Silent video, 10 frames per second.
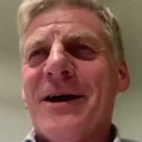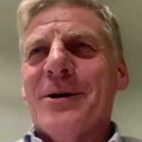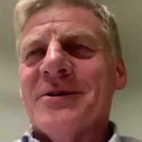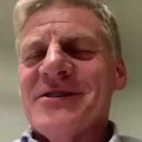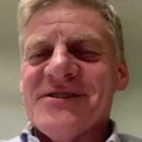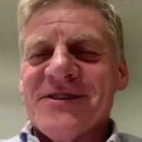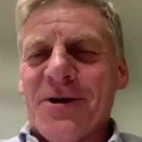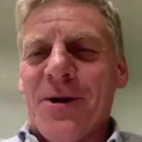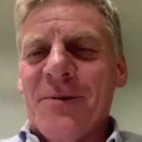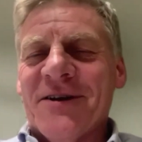Well, just to
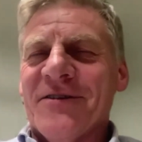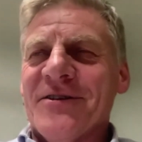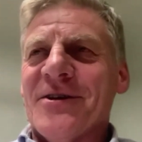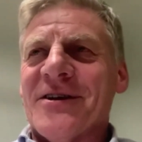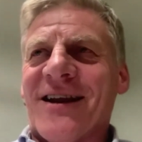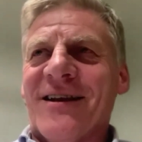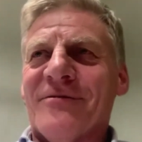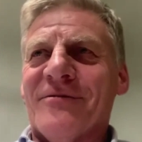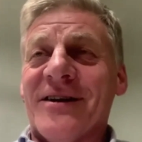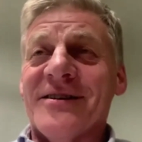comment on the nuclear
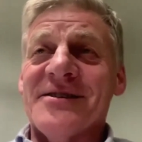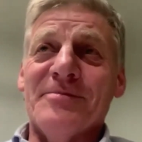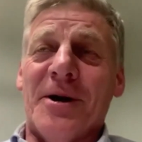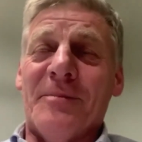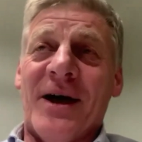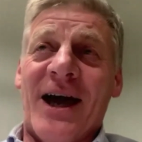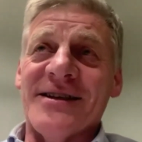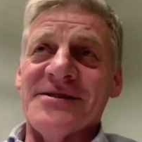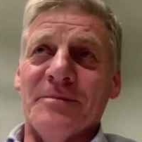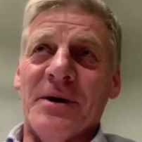free, it is
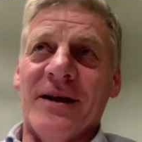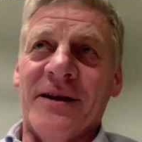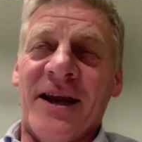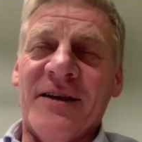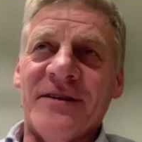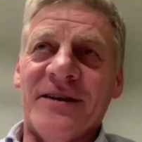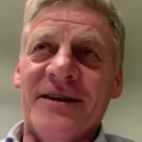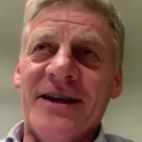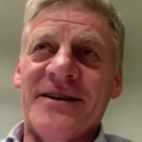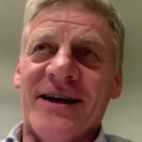bipartisan, but you
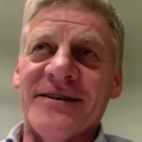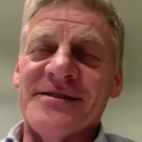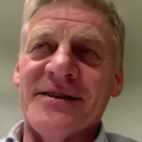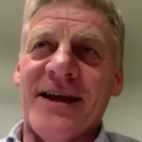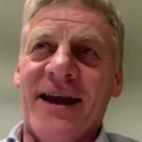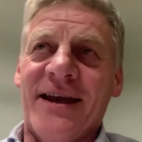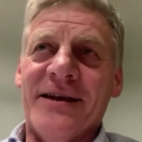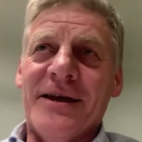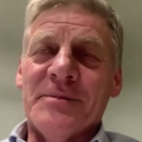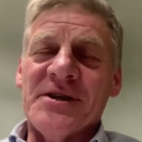need to understand,
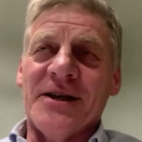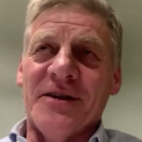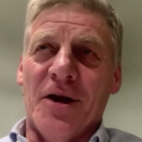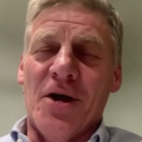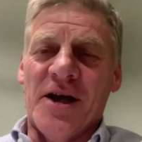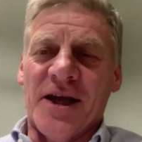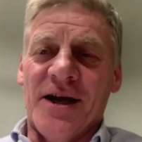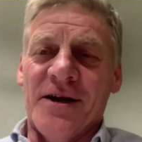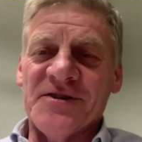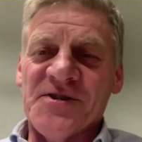particularly in the light of
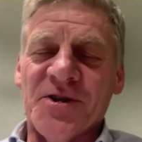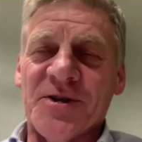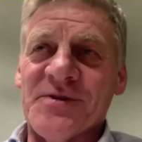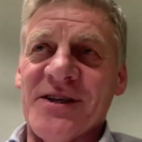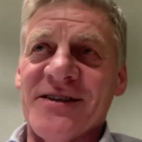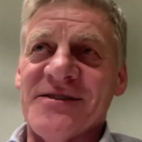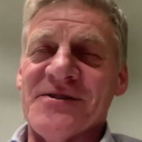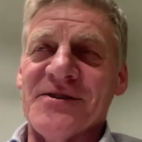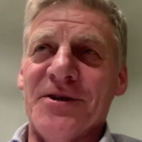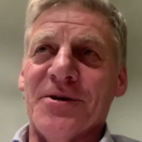current
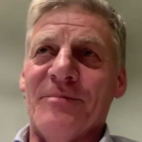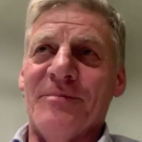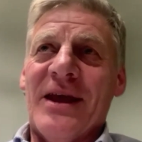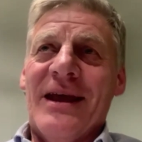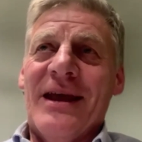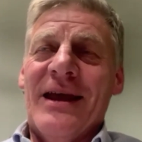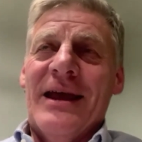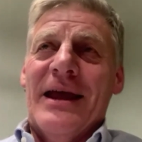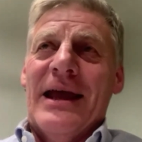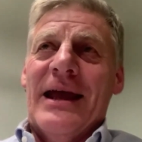circumstances in Europe,
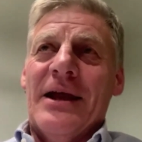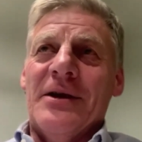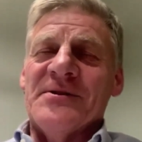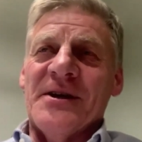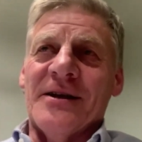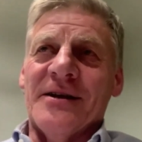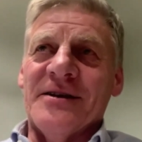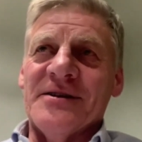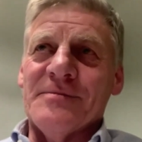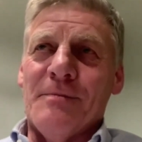New
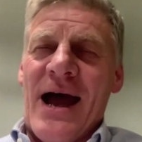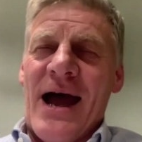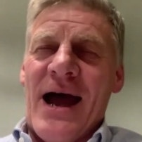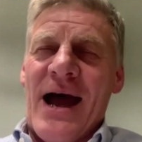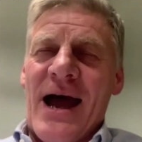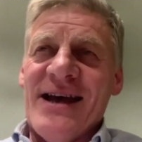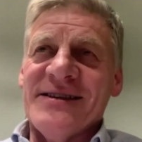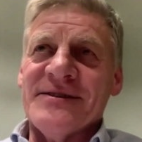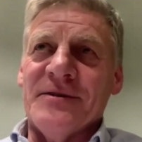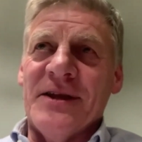Zealanders
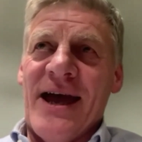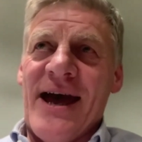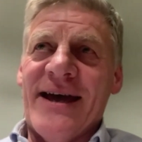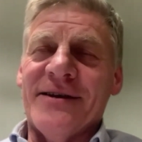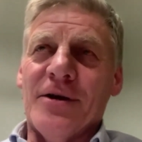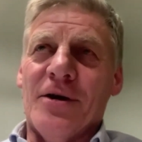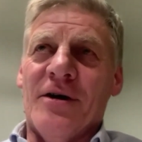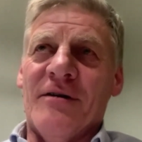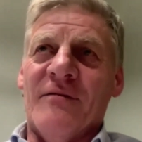mastered the art of